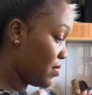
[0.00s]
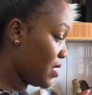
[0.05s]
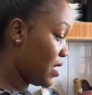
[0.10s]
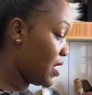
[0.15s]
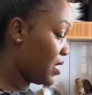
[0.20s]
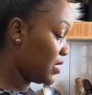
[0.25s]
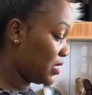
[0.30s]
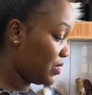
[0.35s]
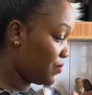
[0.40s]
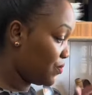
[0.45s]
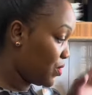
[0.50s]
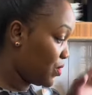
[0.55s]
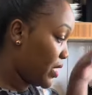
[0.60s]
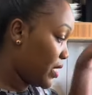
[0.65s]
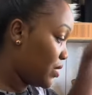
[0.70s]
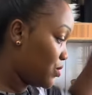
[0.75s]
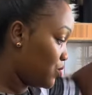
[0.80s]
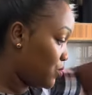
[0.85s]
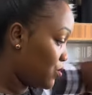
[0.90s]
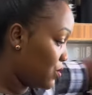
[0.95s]

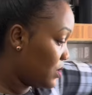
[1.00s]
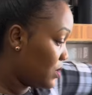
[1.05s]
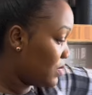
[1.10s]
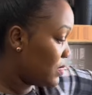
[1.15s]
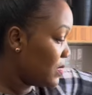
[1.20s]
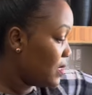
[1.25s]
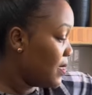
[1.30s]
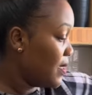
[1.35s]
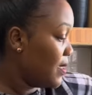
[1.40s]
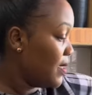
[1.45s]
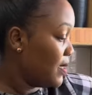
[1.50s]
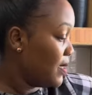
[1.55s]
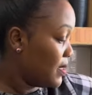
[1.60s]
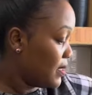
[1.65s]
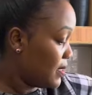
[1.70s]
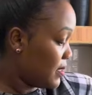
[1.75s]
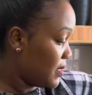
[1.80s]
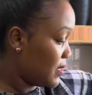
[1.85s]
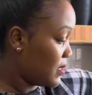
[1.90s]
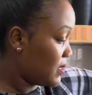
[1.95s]
avocados
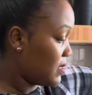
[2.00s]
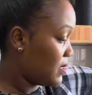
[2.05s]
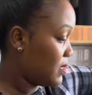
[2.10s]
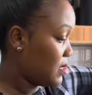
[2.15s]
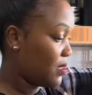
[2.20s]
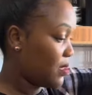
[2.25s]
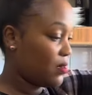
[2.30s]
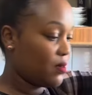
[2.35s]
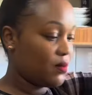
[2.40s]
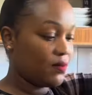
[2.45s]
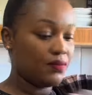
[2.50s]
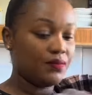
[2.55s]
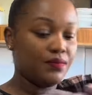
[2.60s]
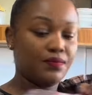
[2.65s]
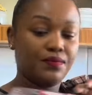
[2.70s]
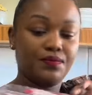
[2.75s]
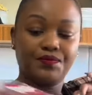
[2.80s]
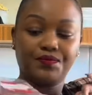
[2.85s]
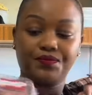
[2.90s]
and some